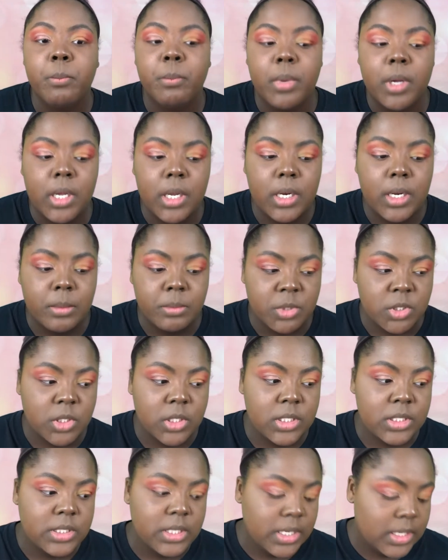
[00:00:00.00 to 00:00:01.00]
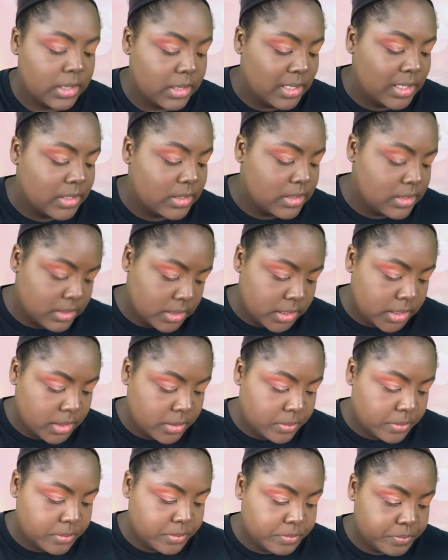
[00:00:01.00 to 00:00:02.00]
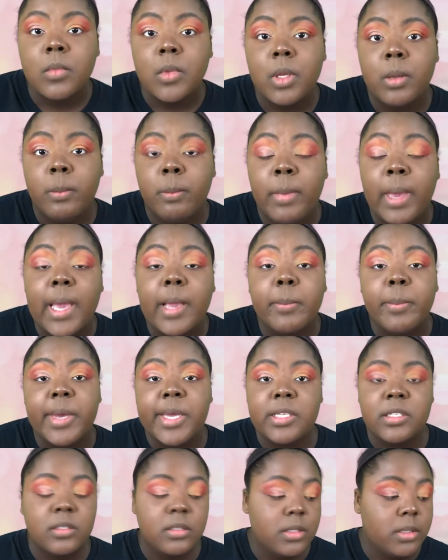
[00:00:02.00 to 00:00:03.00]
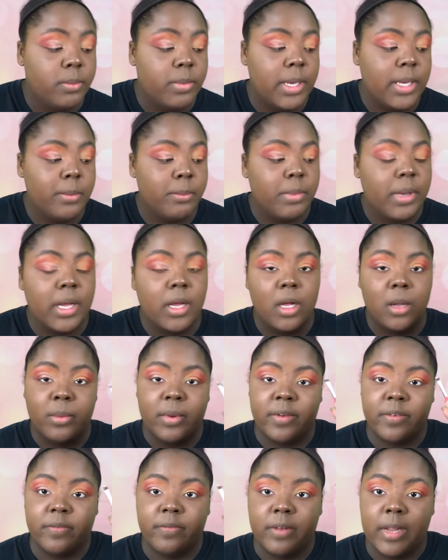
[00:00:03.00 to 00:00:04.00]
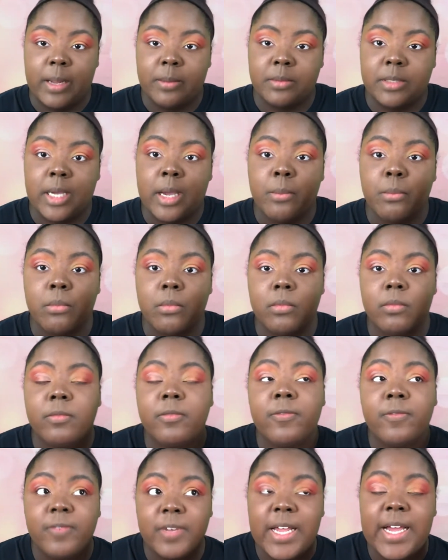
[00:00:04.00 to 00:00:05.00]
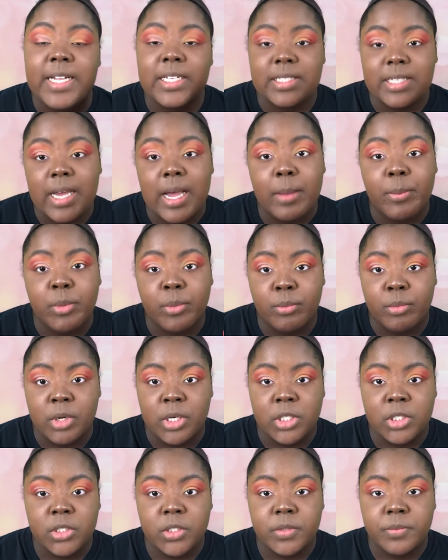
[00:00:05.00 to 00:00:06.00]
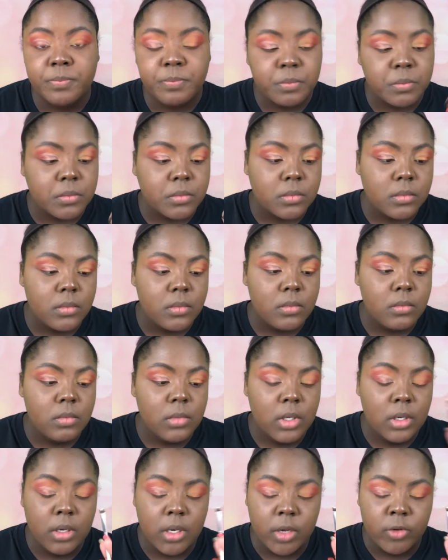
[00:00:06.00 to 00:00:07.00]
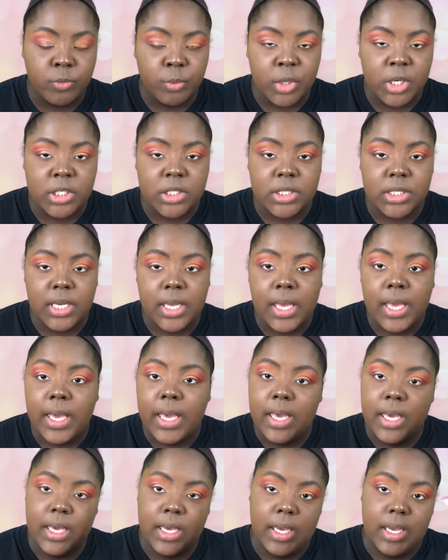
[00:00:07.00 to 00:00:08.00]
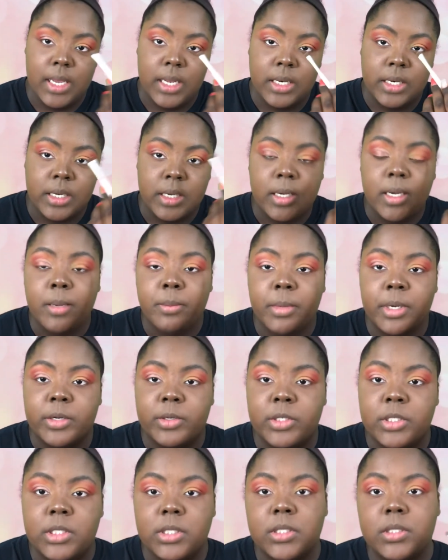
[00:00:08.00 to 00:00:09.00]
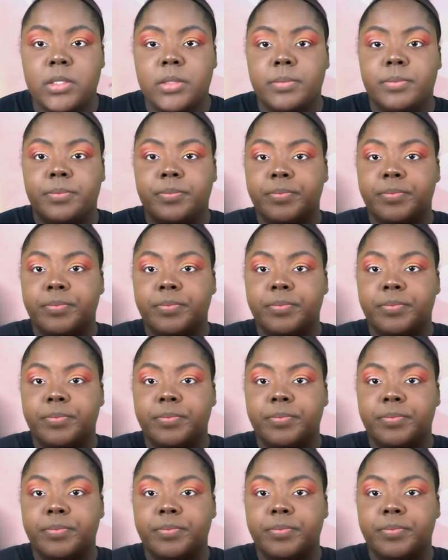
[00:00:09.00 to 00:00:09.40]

But I'm just gonna take that same MAC Painterly paint pot on my flat top brush, elf brush, and cut my crease.